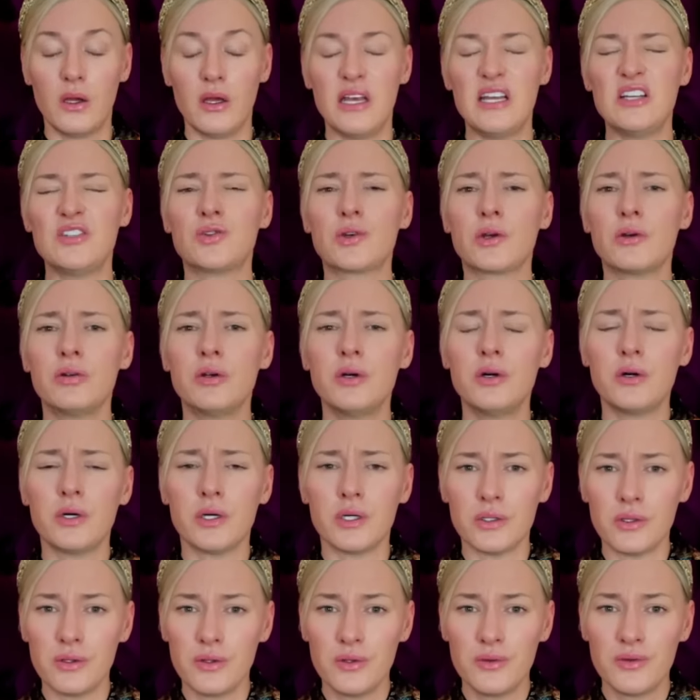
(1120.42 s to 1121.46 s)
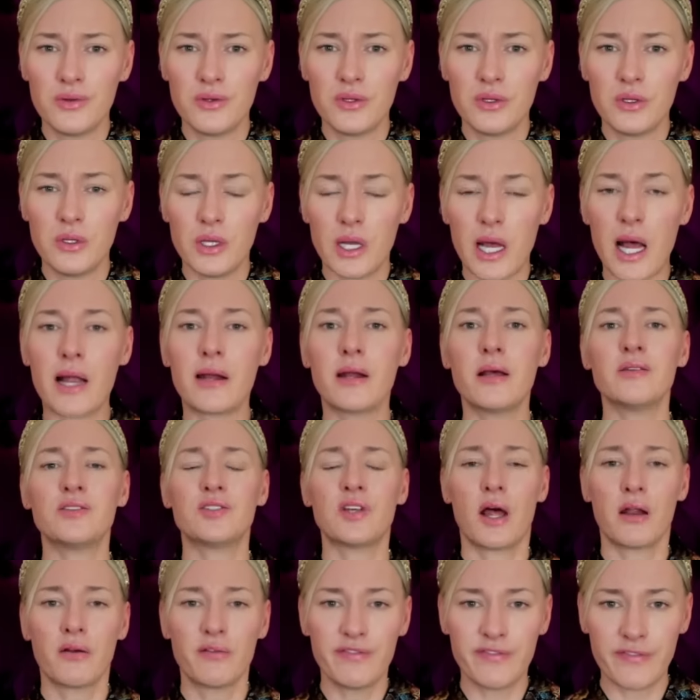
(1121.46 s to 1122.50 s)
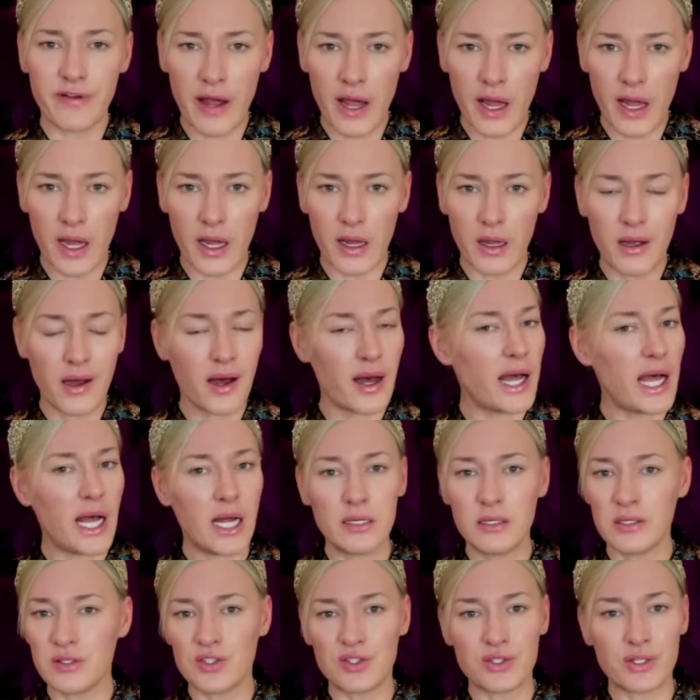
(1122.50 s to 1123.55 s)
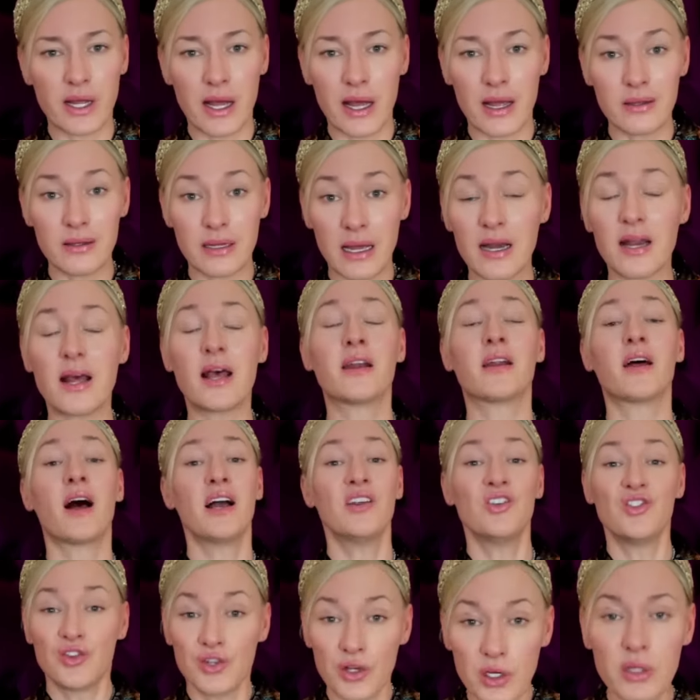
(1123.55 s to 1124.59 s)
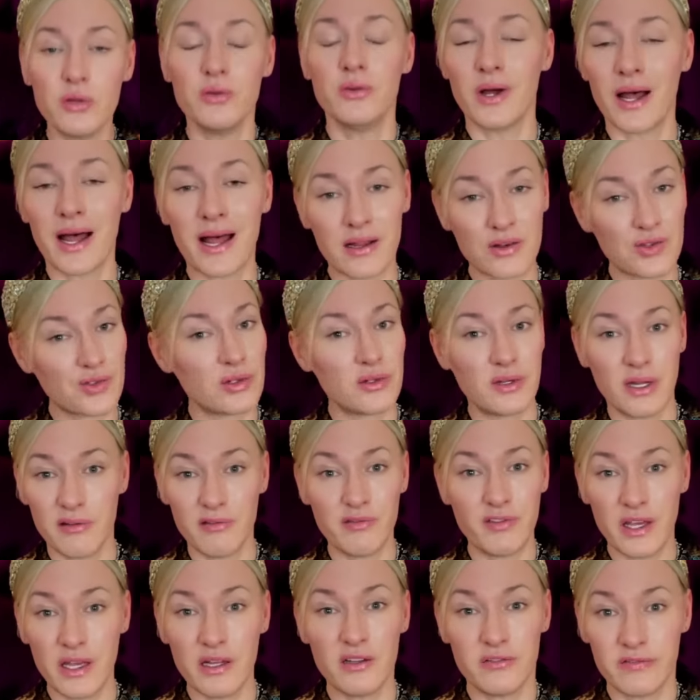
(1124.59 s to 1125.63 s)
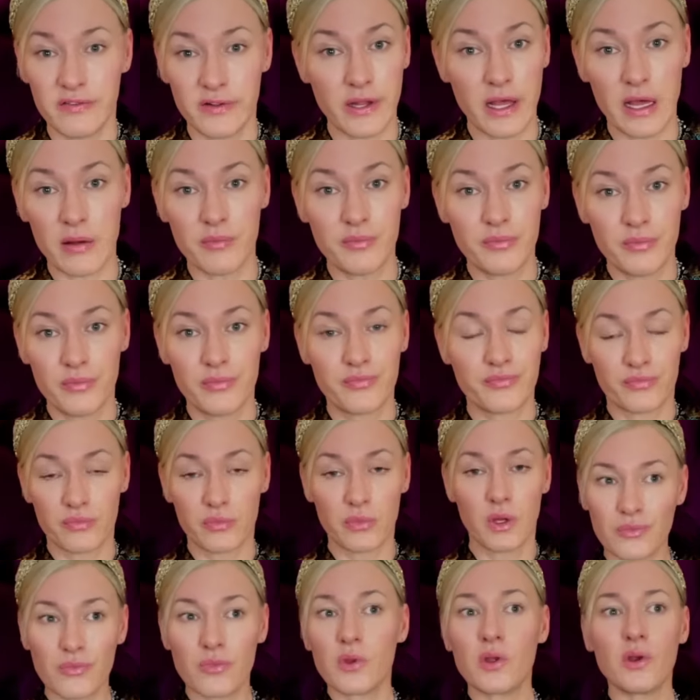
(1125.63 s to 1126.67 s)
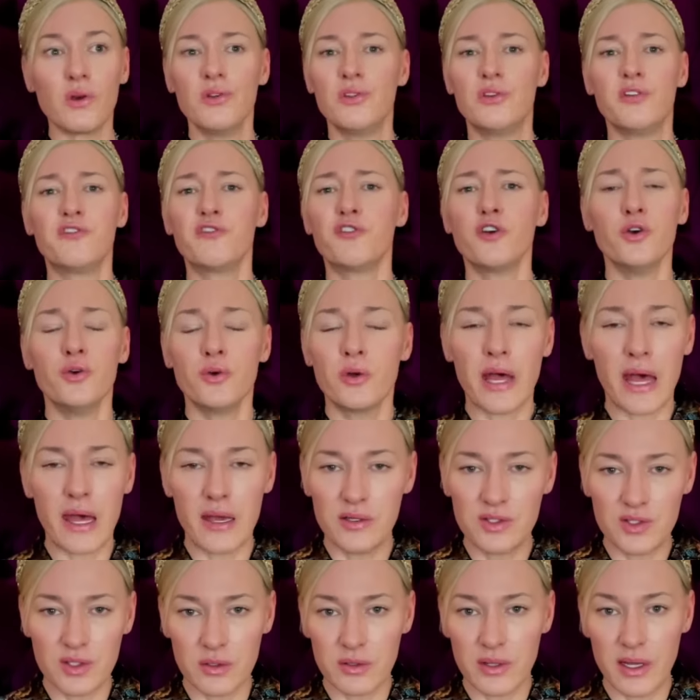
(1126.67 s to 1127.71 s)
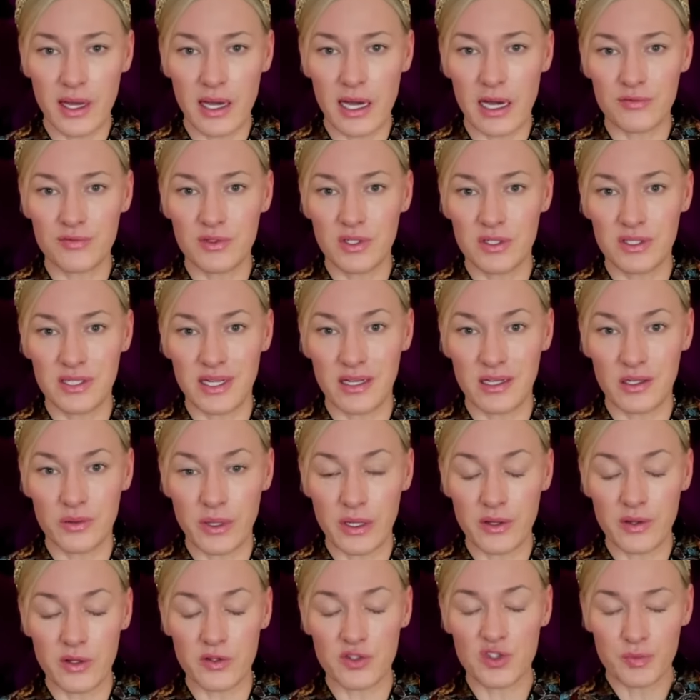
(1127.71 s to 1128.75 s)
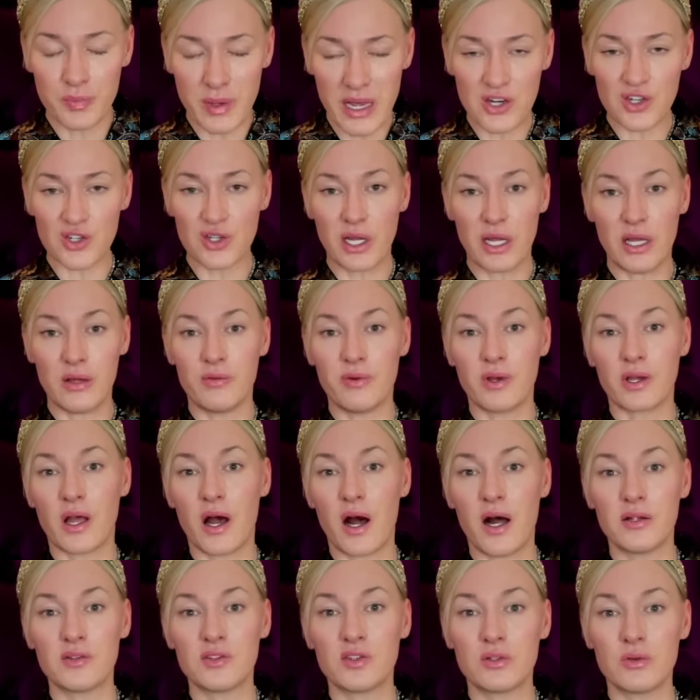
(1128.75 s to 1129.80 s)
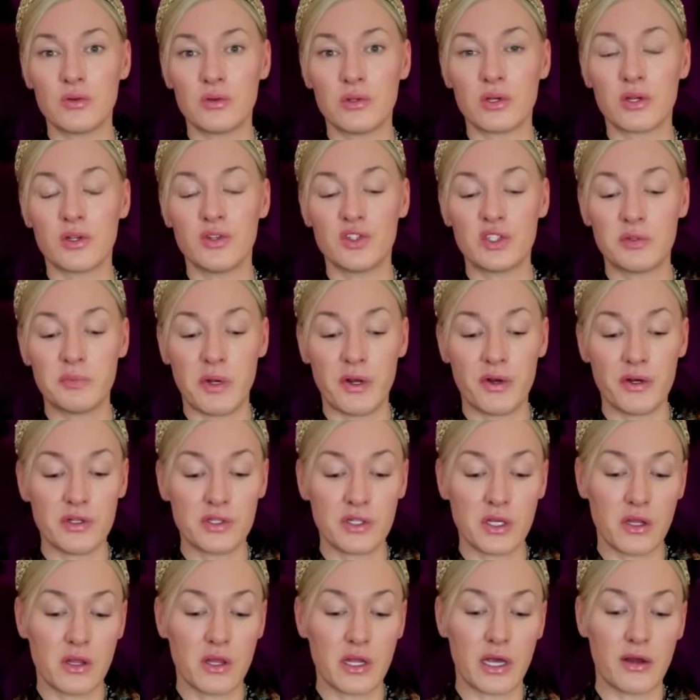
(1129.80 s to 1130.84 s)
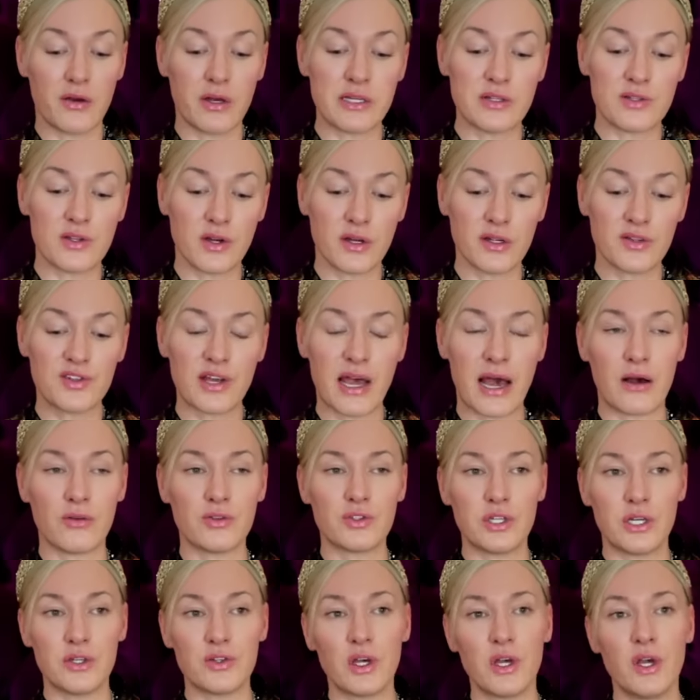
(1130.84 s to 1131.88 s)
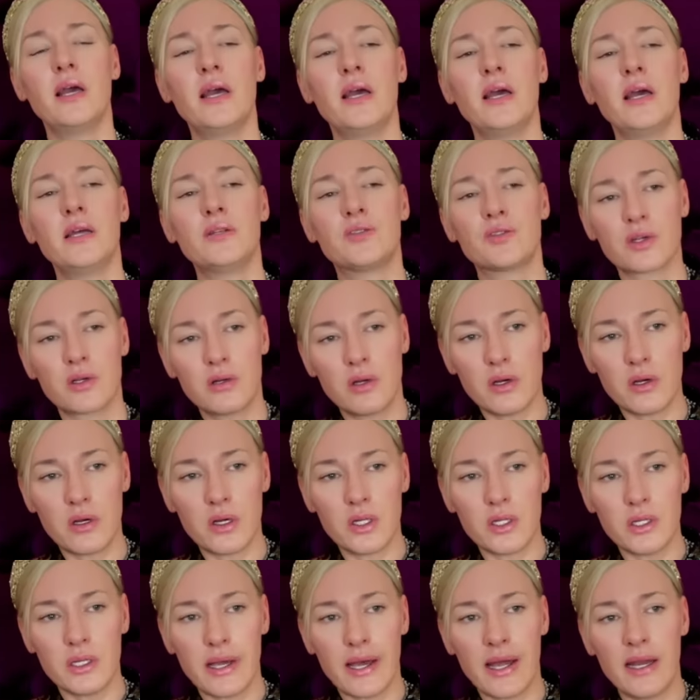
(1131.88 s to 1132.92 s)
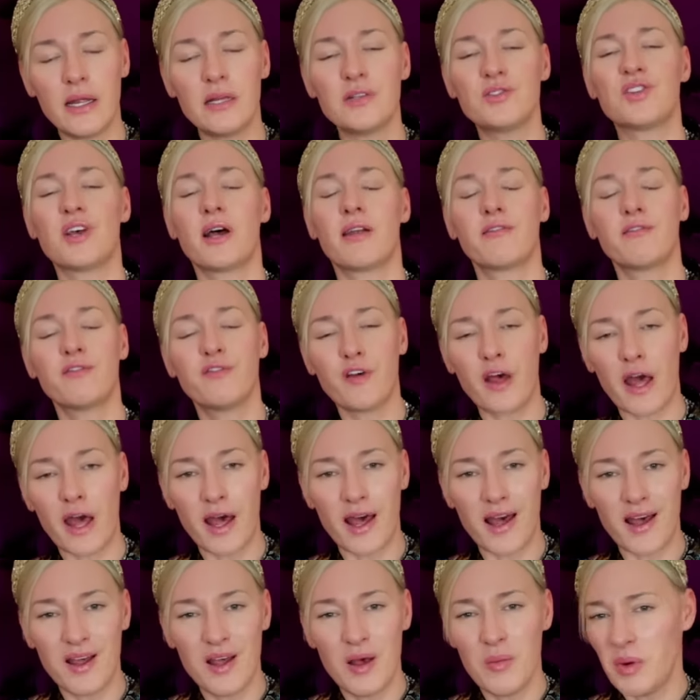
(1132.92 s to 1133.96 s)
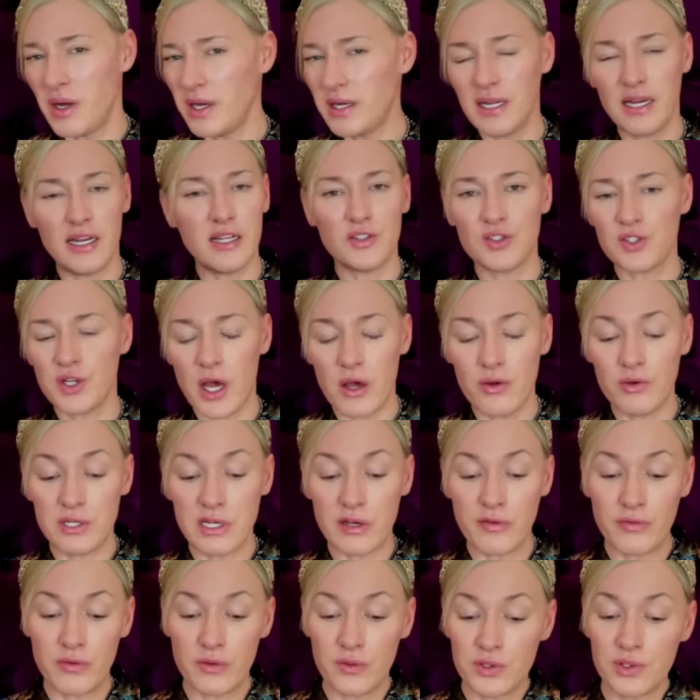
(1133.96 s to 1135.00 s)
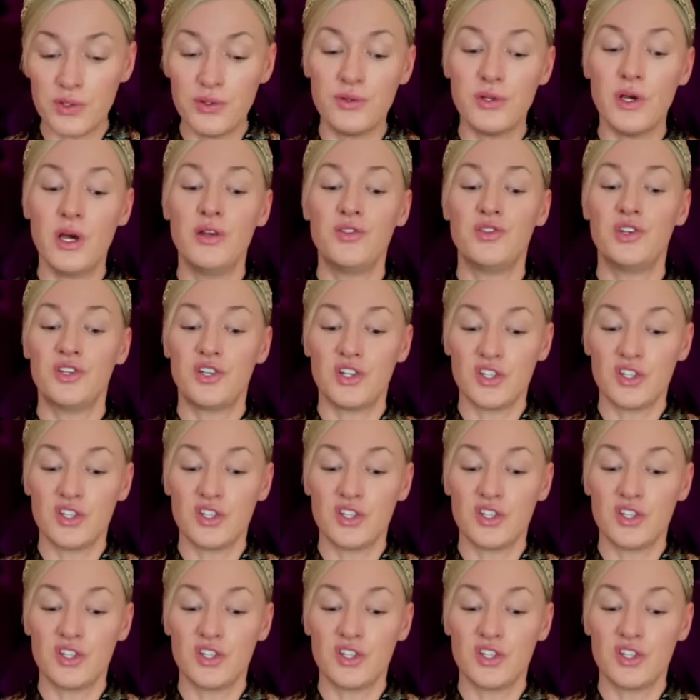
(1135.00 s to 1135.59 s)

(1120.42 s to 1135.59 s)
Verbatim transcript: is cruel and it's unfair. I understand that, and I do actually feel for them the fruitcakes that they have to deal with, especially in regards to all the conspiracy theories that are touted. It's cruel and it's unfair, but it is no different to the